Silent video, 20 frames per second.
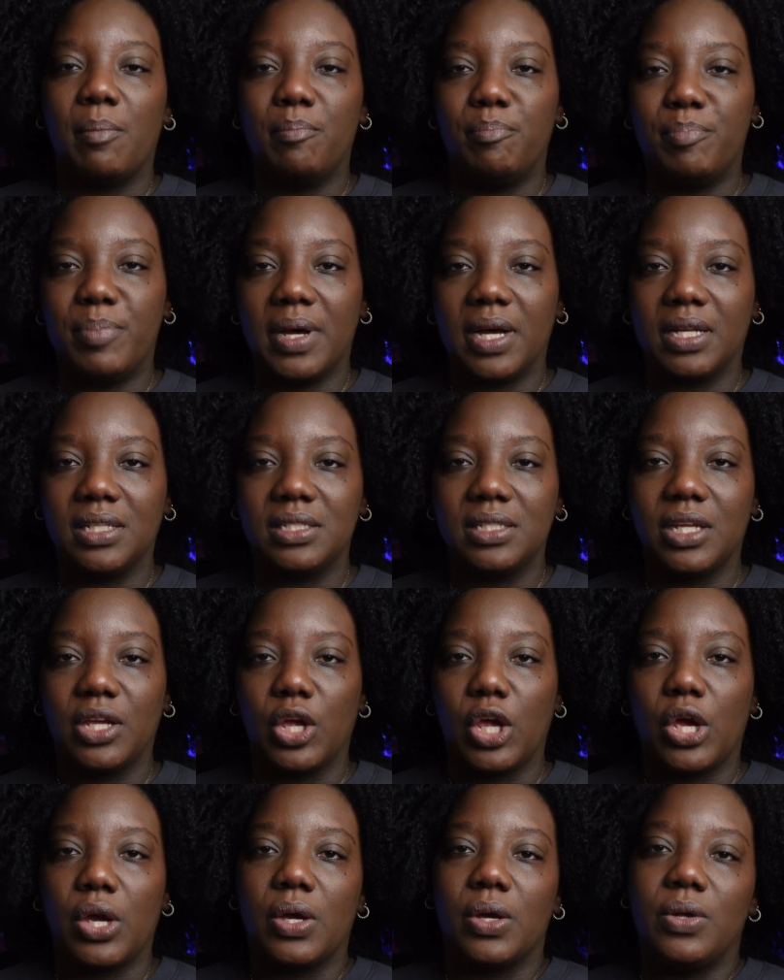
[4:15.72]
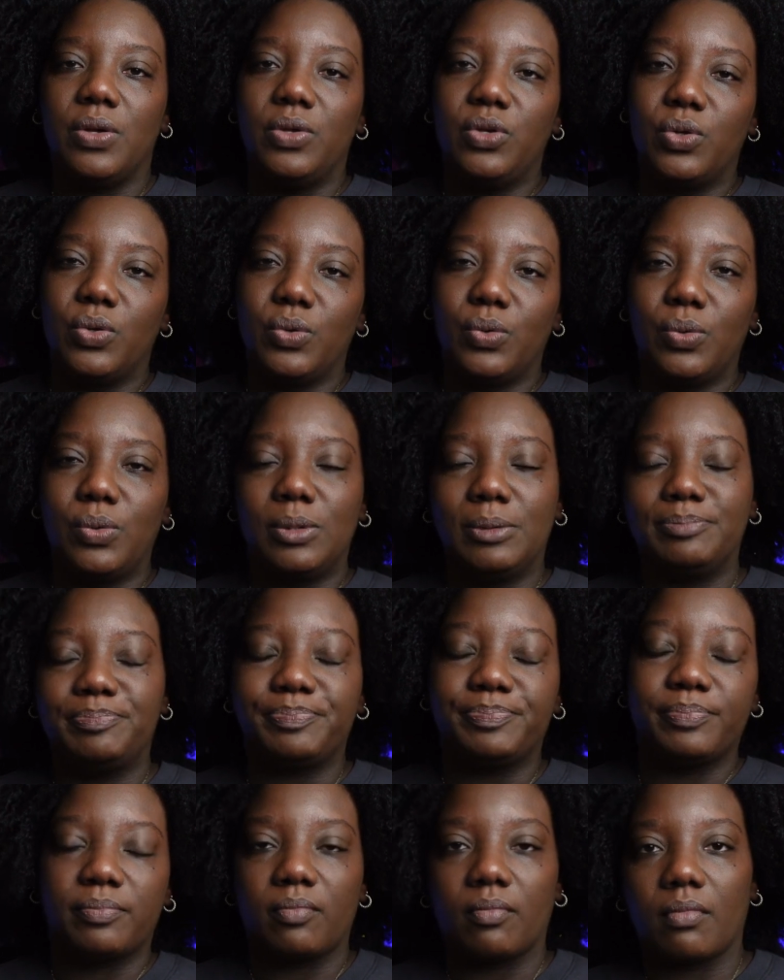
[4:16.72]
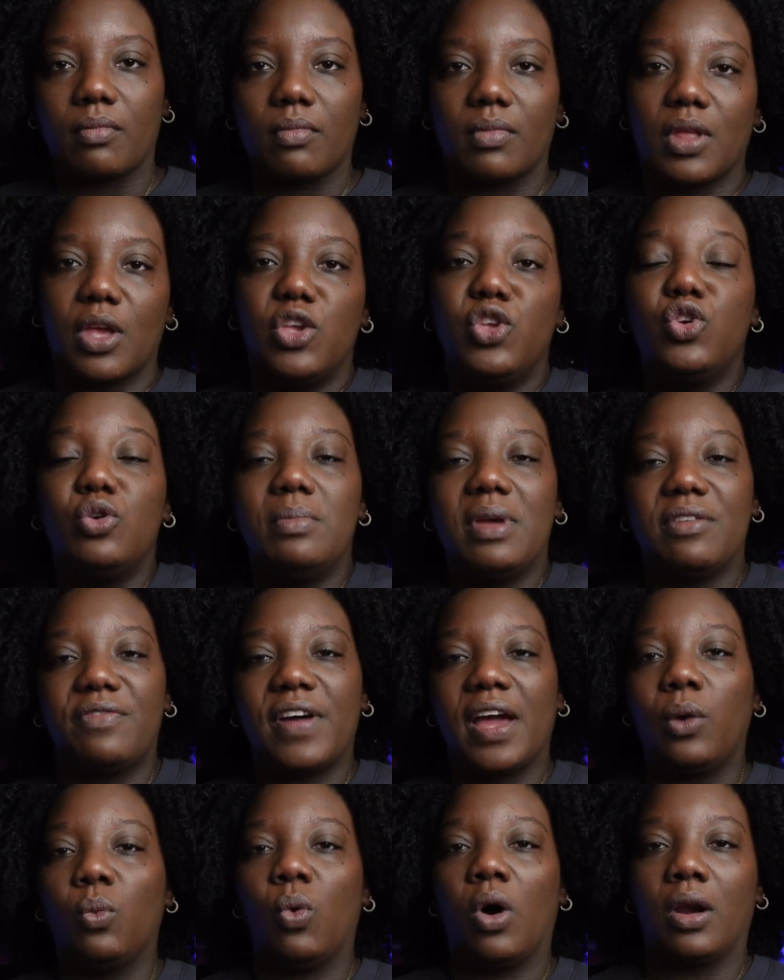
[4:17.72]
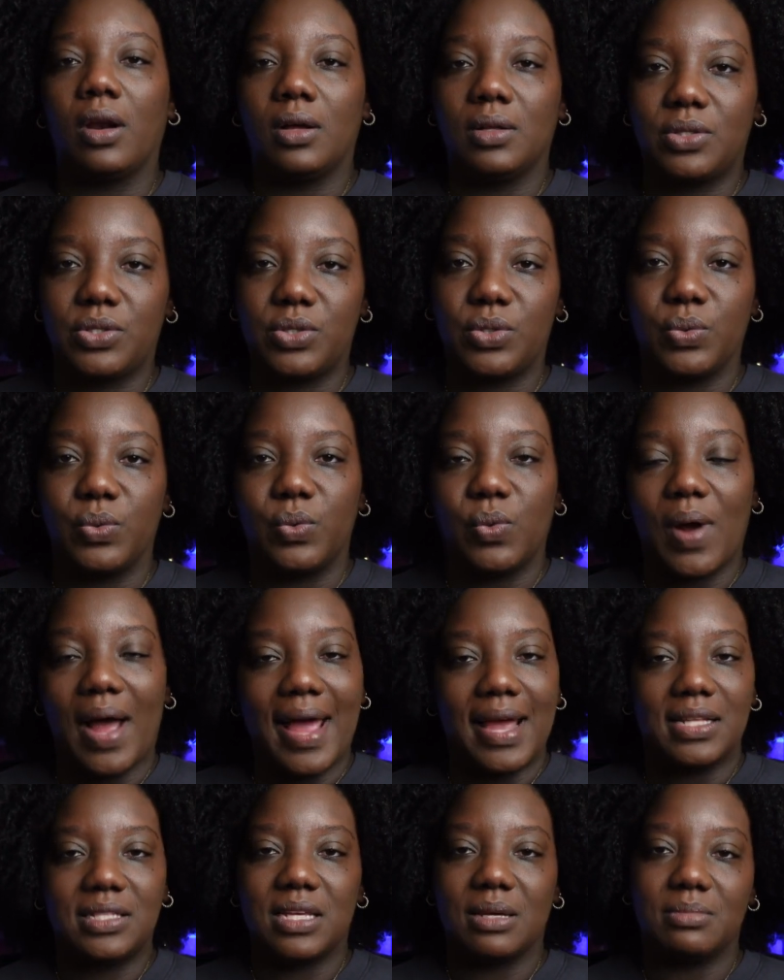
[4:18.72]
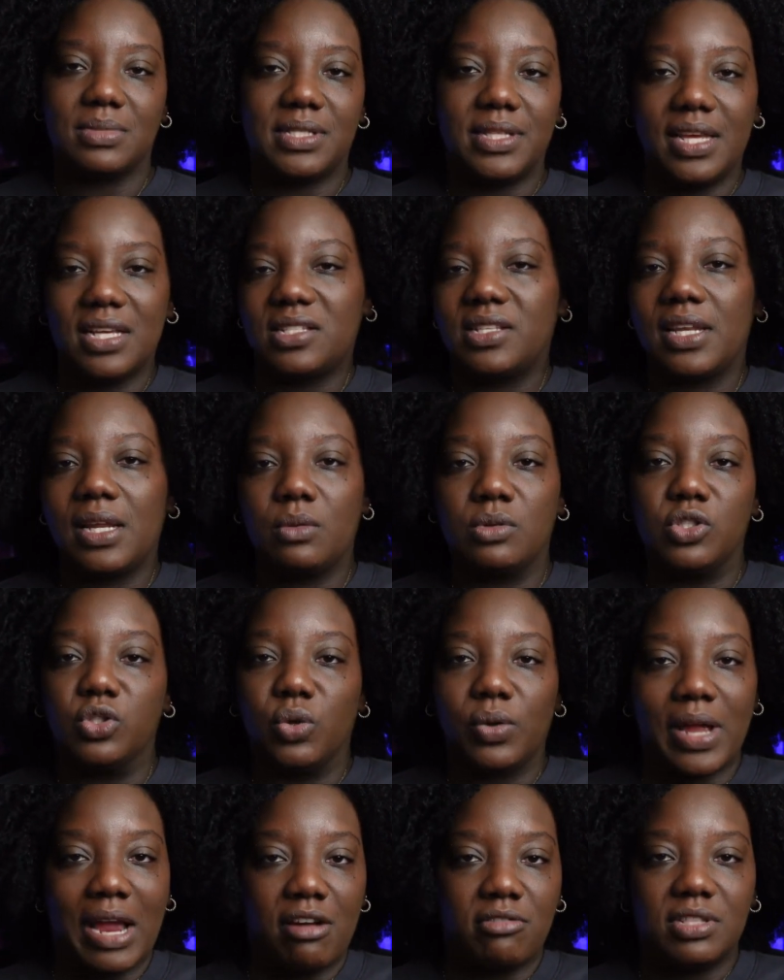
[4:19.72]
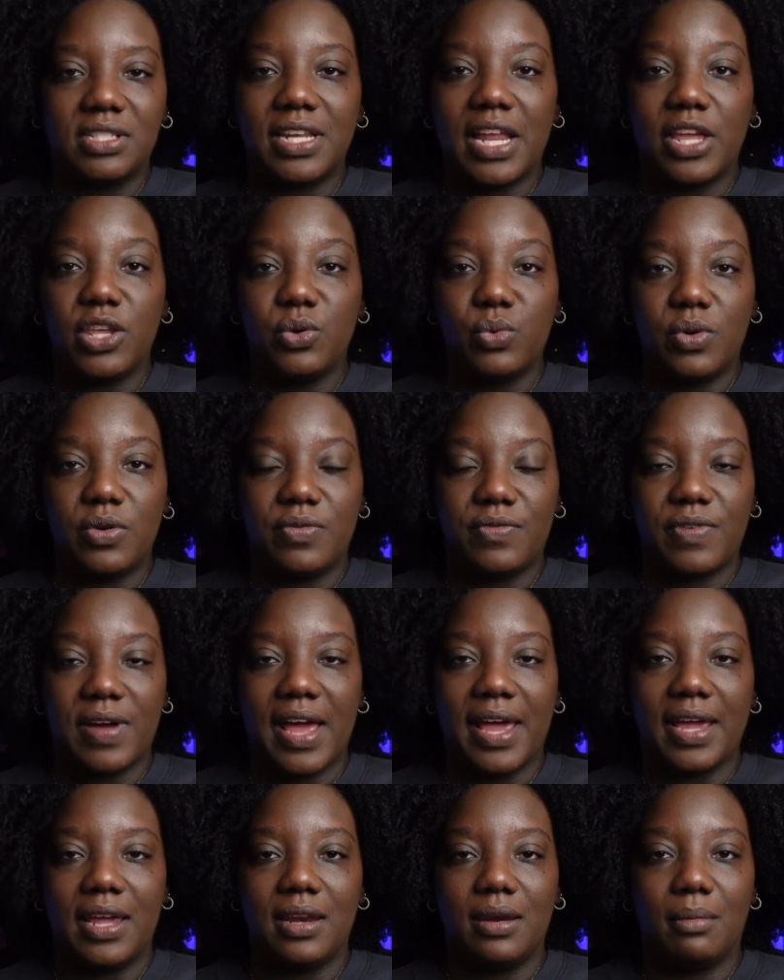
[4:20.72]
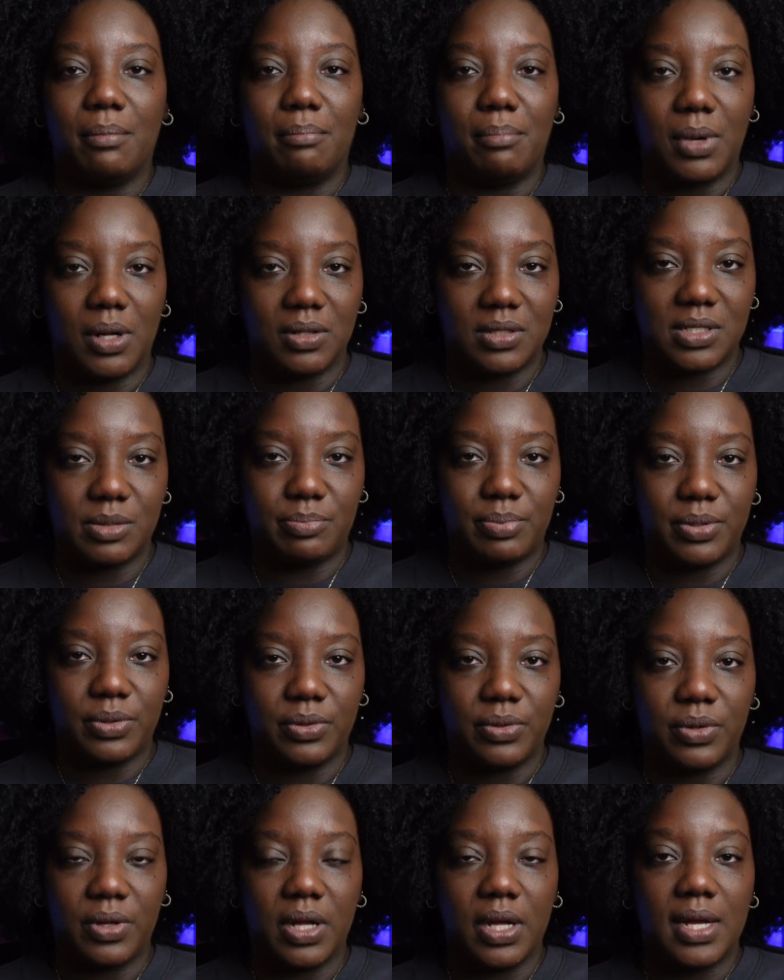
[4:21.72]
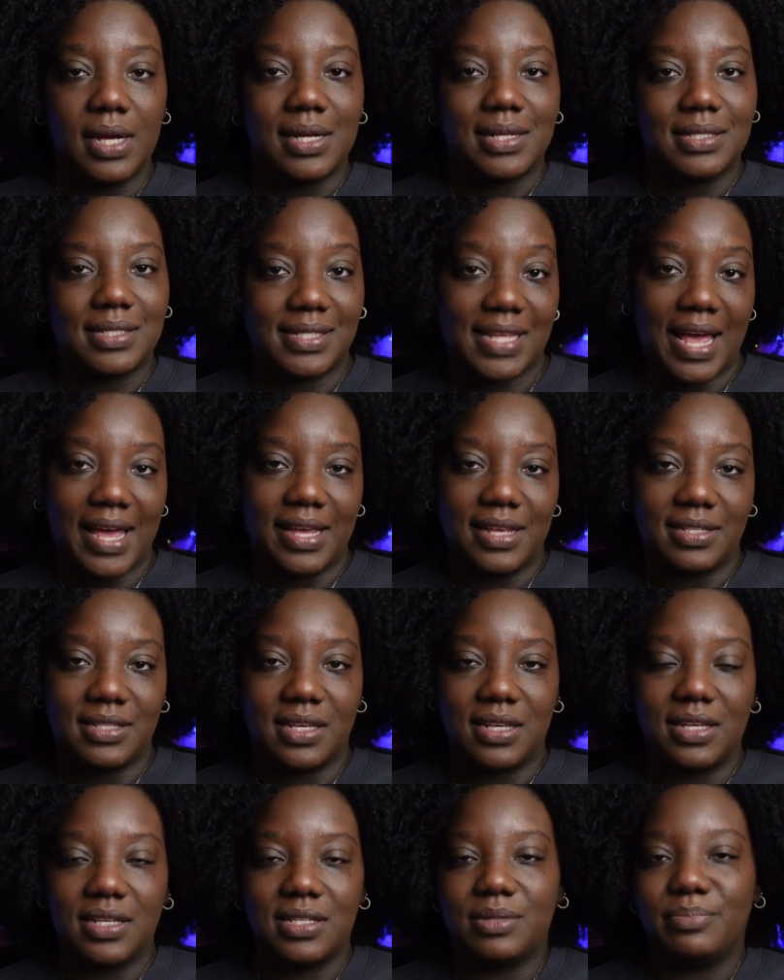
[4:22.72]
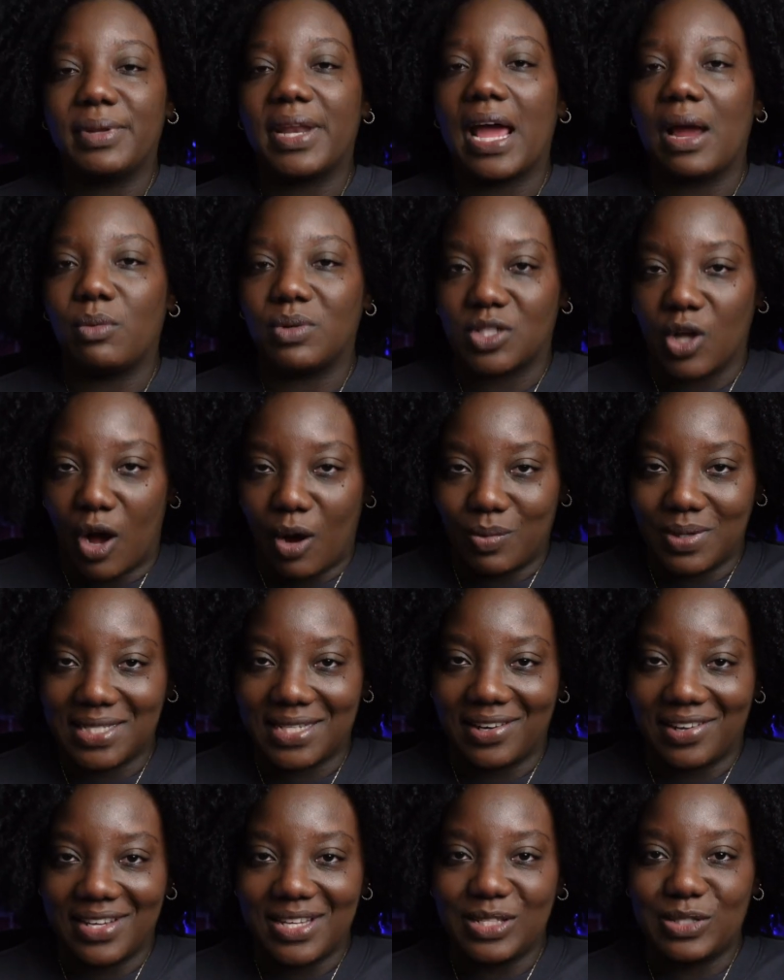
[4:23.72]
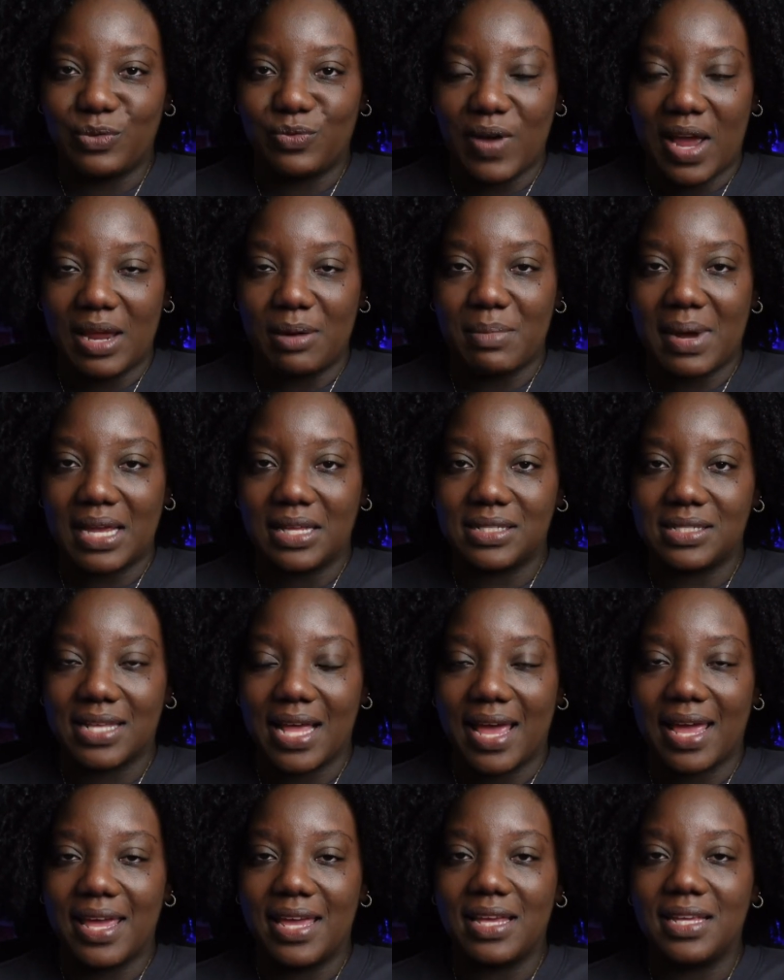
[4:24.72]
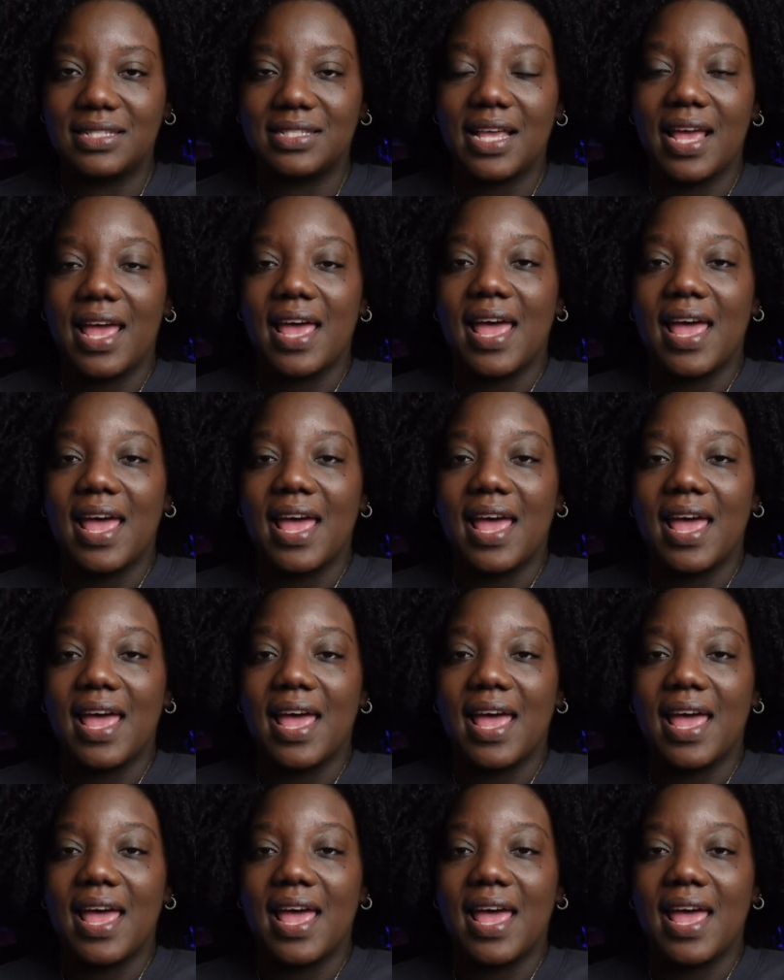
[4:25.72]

but you may find one or two items there, so there was no guarantee that you would find multiple sizes, but I was always lucky to find my size.